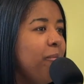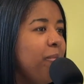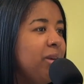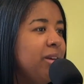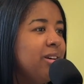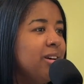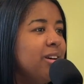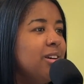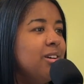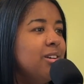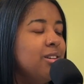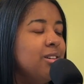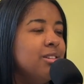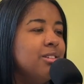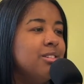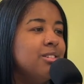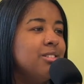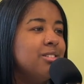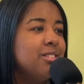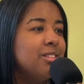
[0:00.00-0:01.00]

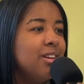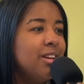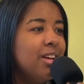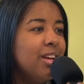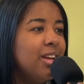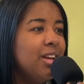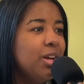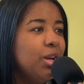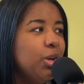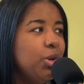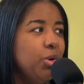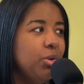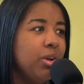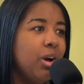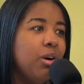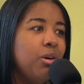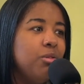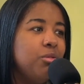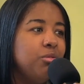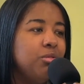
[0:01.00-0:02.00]
because you
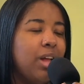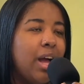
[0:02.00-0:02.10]
know,